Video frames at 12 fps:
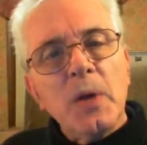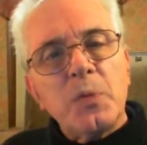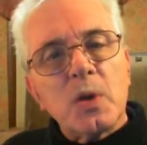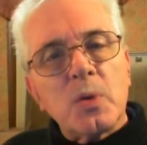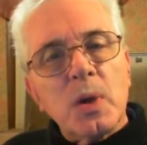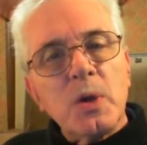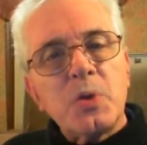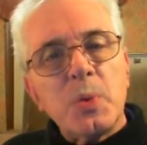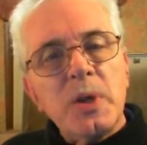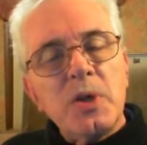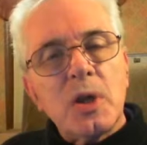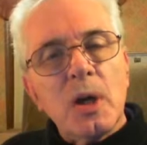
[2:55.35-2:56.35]
If the
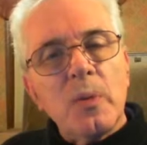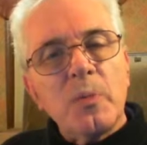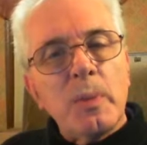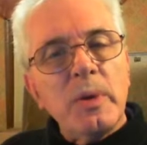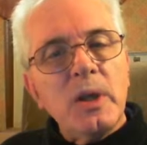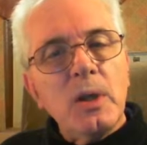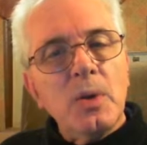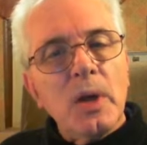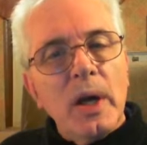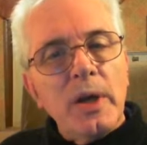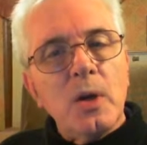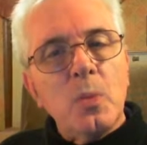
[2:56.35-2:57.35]
groceries come from a
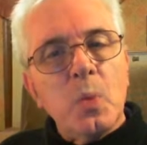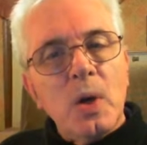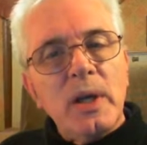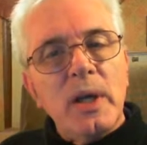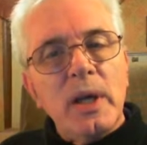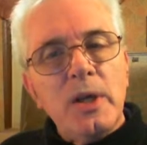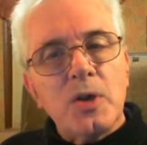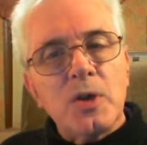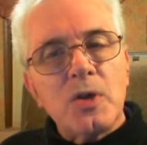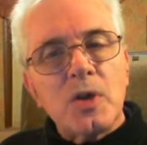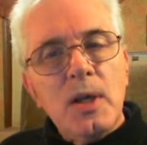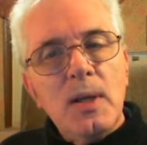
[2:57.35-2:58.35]
United Way
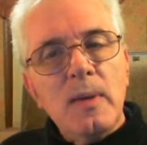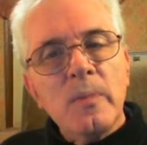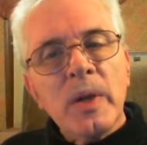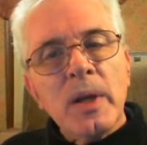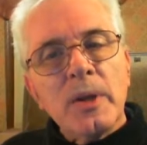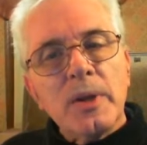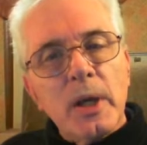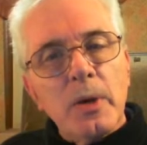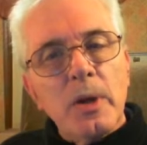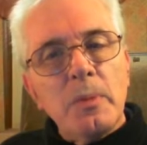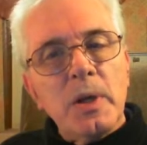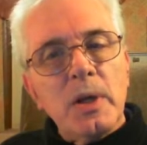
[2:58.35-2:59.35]
agency,
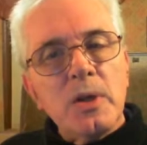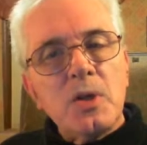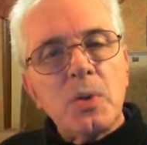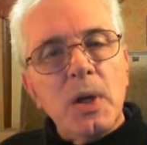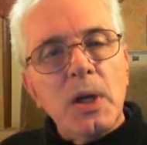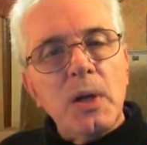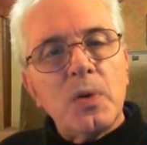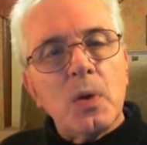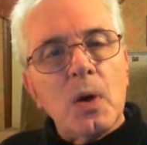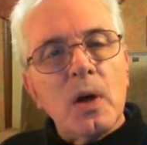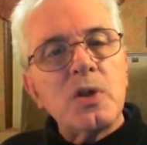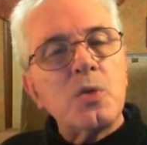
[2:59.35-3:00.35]
their
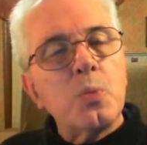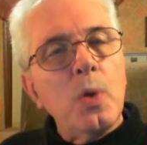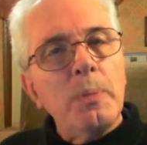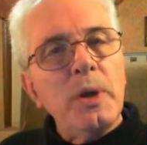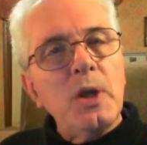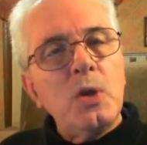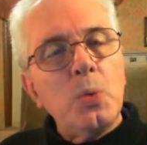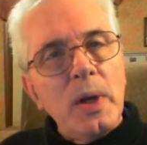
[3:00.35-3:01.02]
administrative cost will be